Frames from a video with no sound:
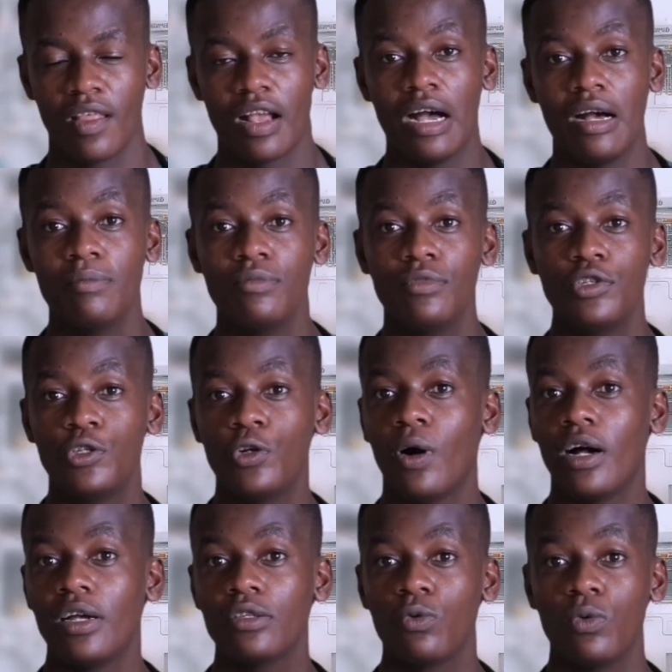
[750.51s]
Come
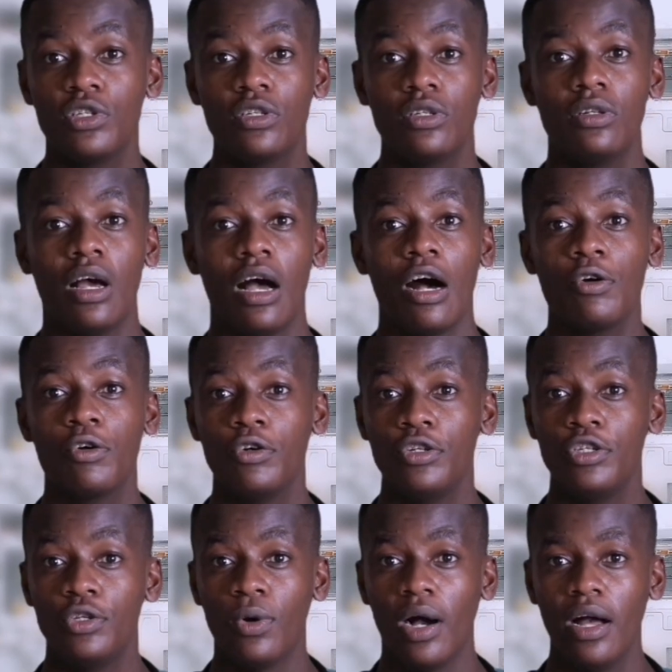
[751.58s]
show us how
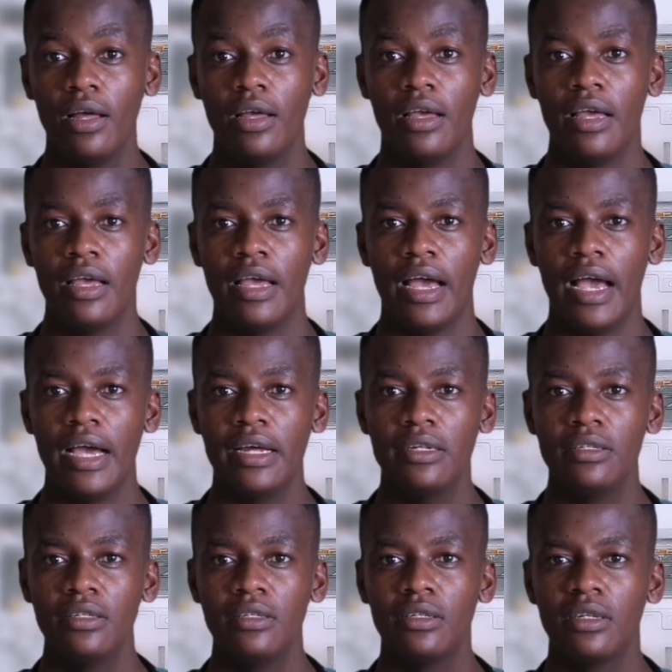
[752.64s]
good you are,
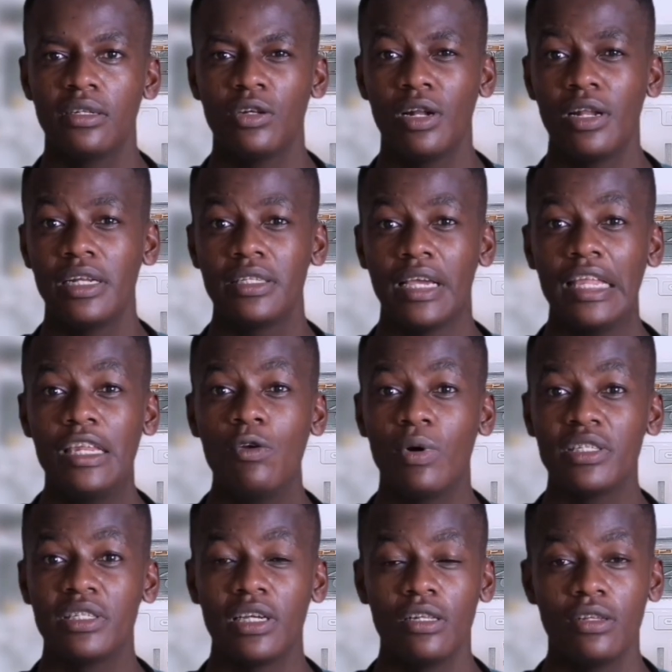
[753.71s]
and don't let
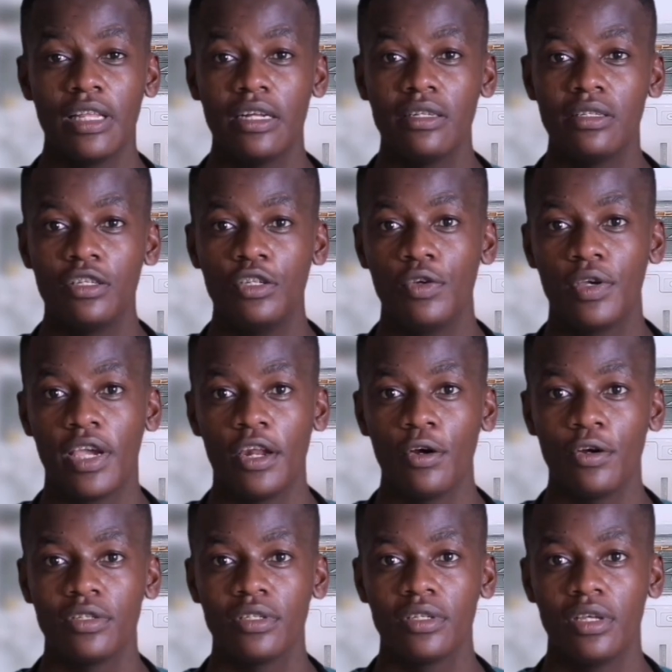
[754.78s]
anyone tell you that you
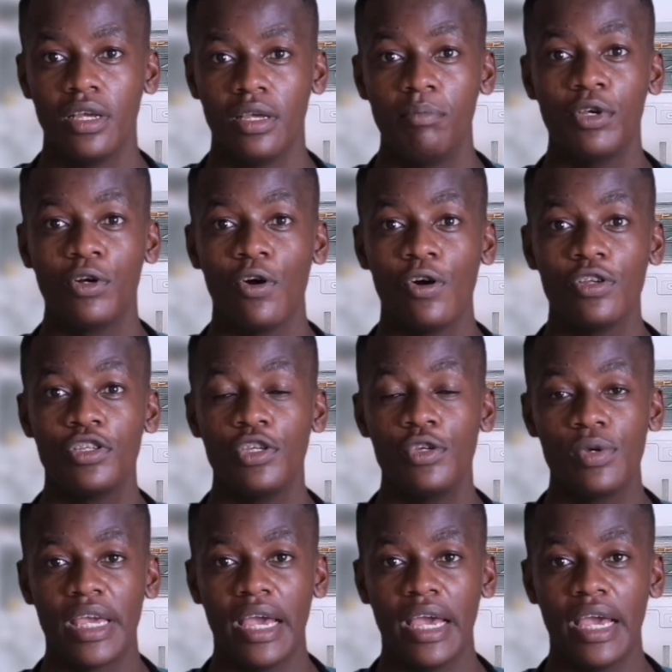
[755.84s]
cannot, because you